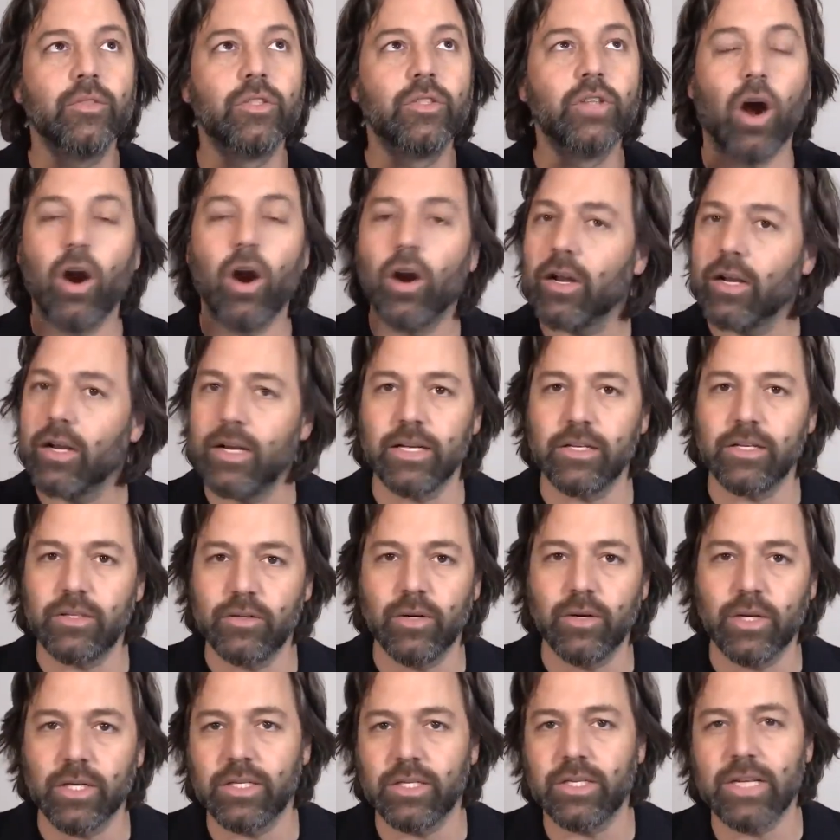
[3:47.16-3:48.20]
darkness, you
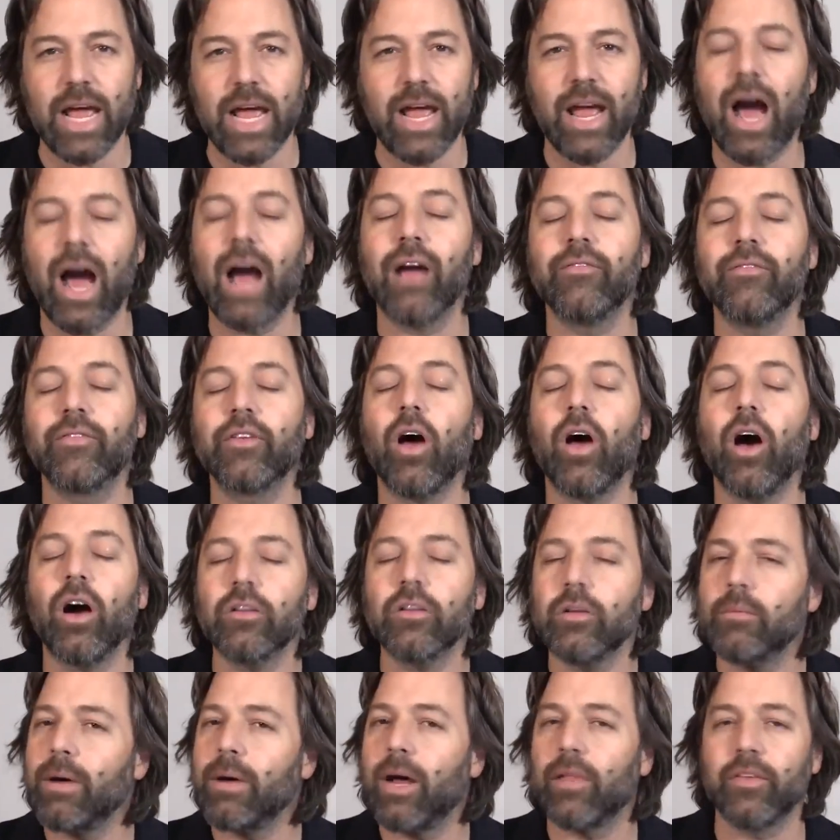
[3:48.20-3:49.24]
could say. I've
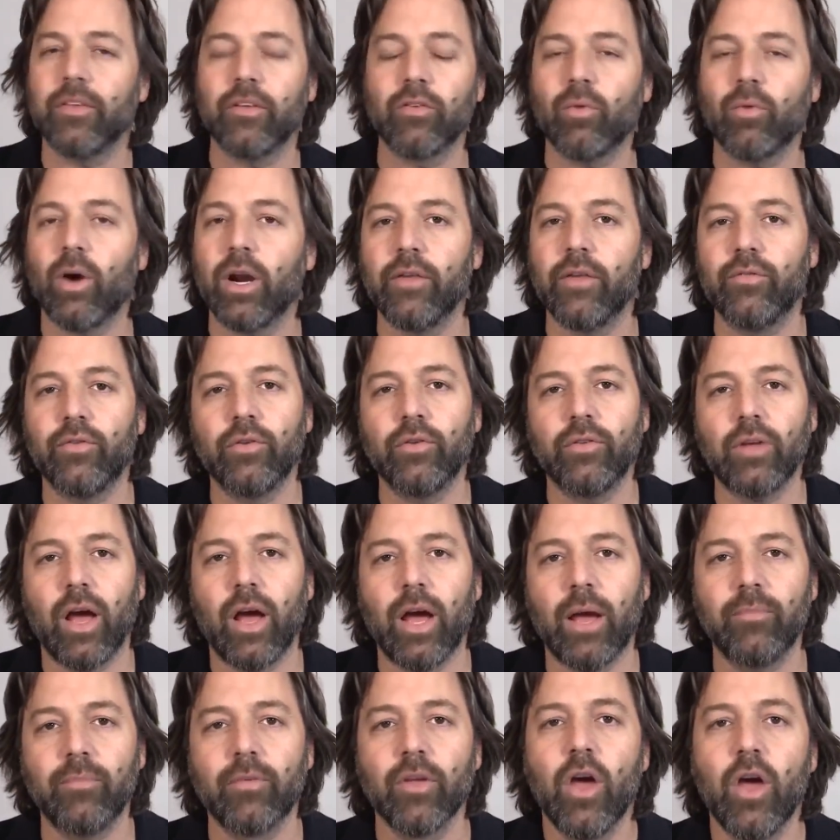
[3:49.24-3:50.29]
talked about this quite a few
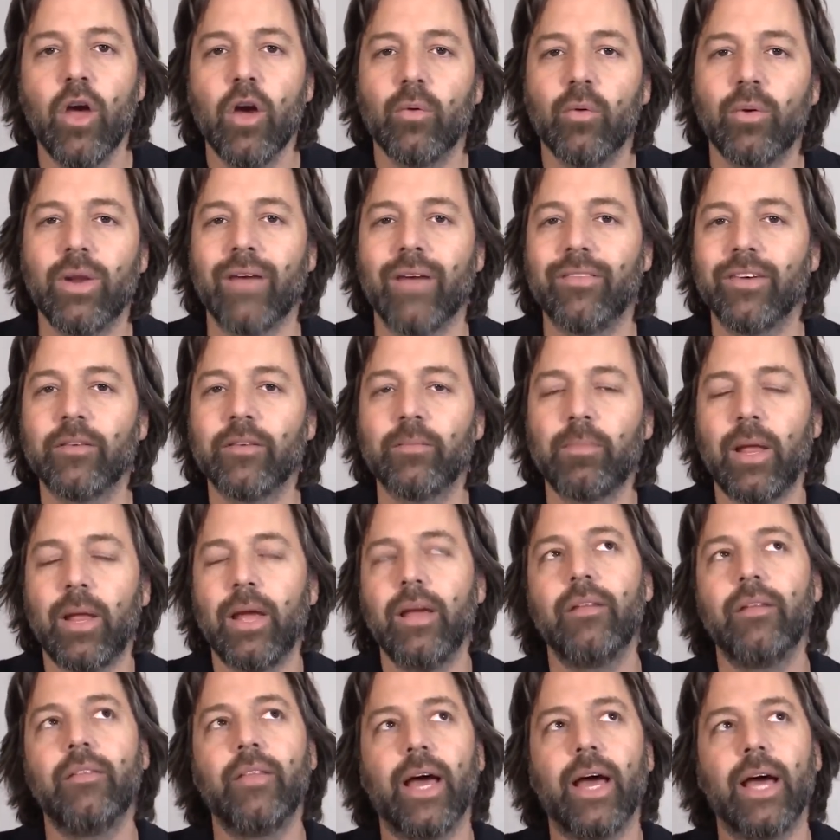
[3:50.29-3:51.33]
times when I've
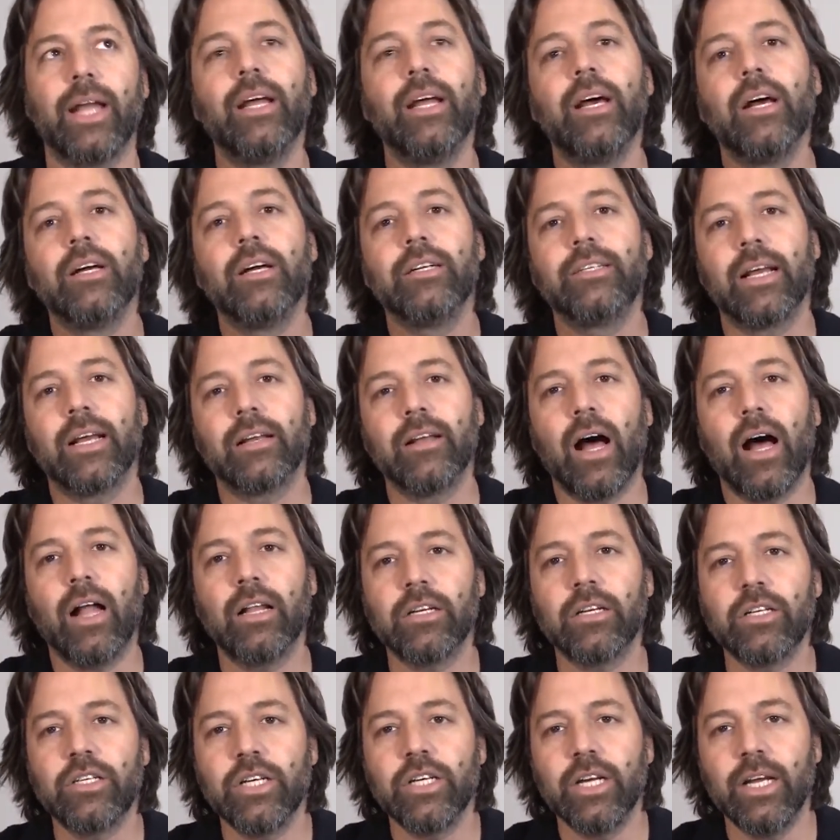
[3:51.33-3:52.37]
explained that
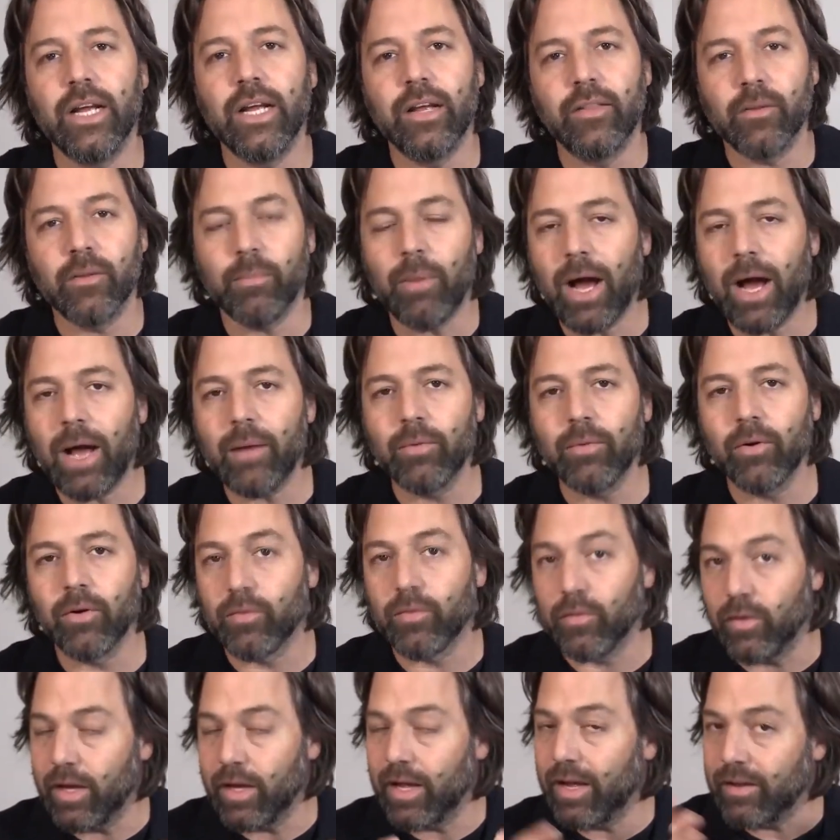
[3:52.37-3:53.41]
technology in the
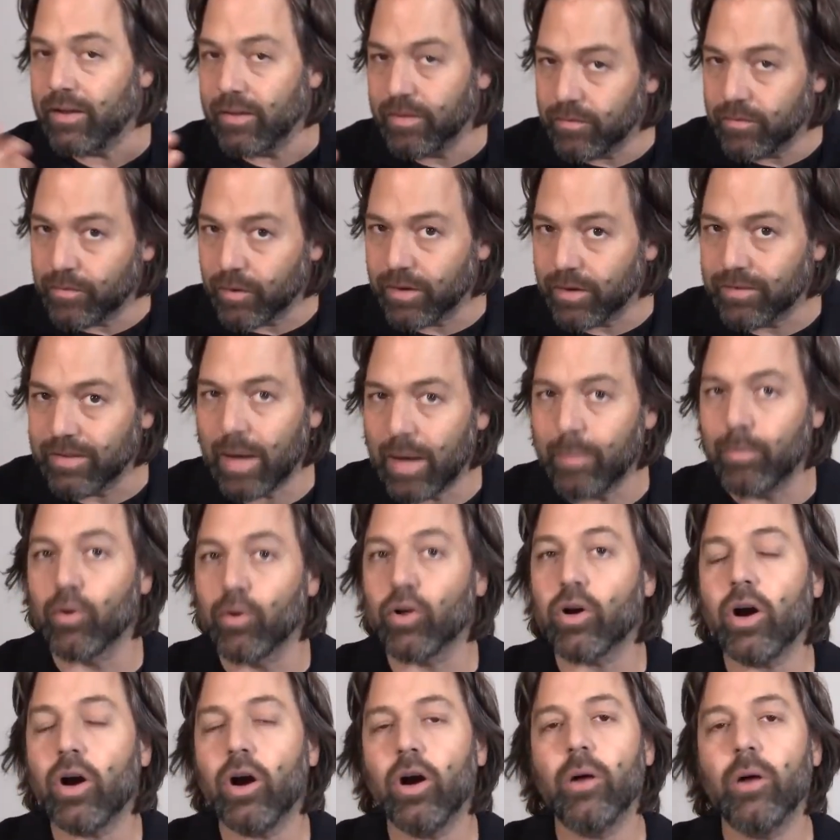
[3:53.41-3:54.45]
Bible, for example,
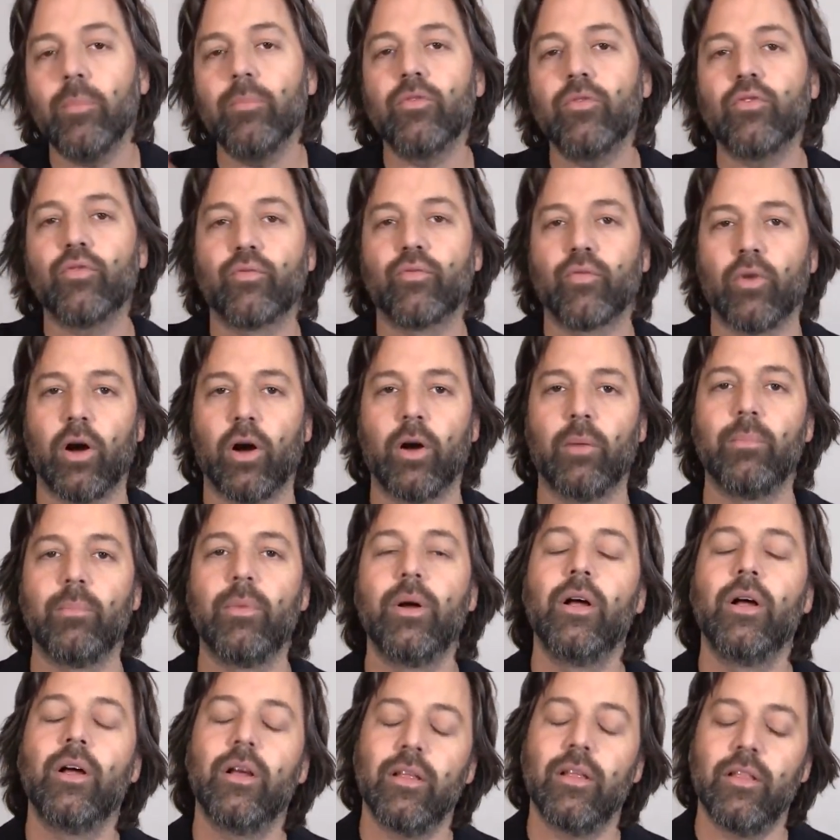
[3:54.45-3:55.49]
comes
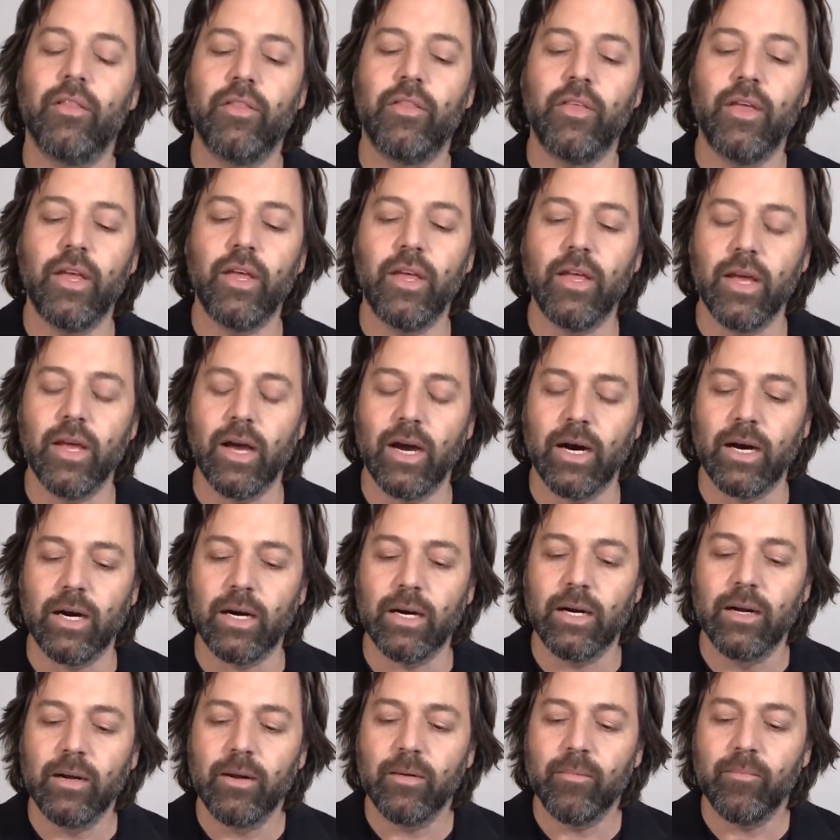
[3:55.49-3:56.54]
from
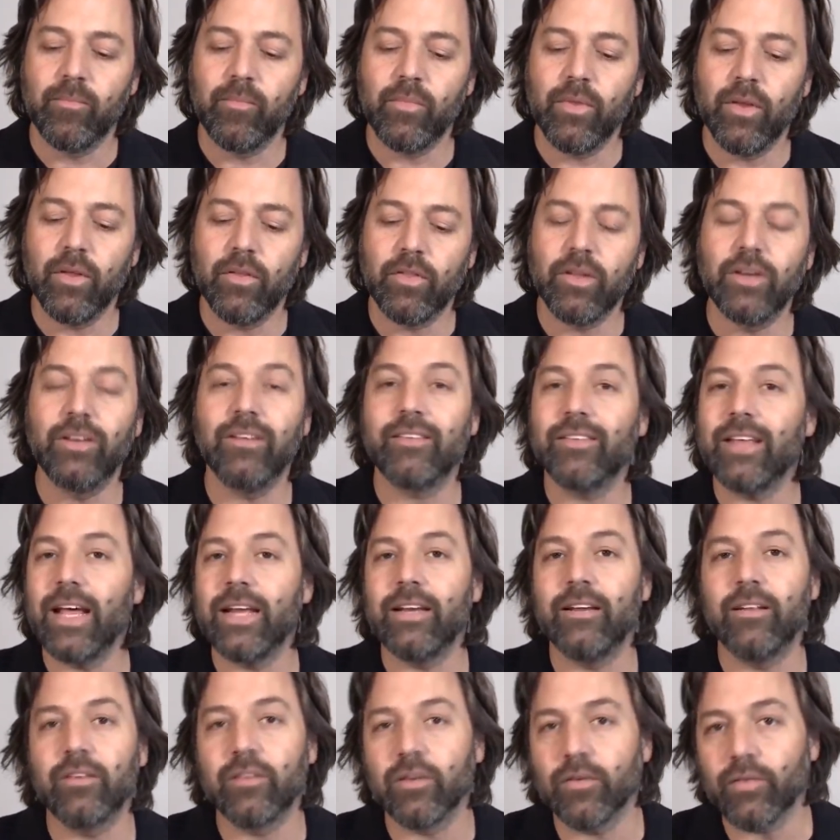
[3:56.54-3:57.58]
the
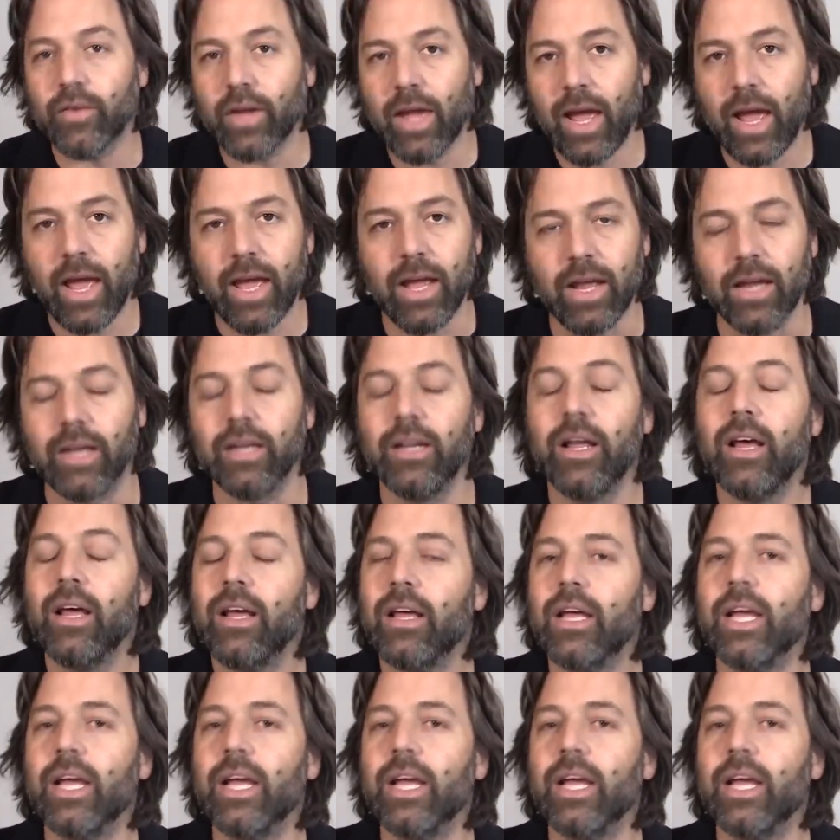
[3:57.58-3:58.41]
descendants of Cain.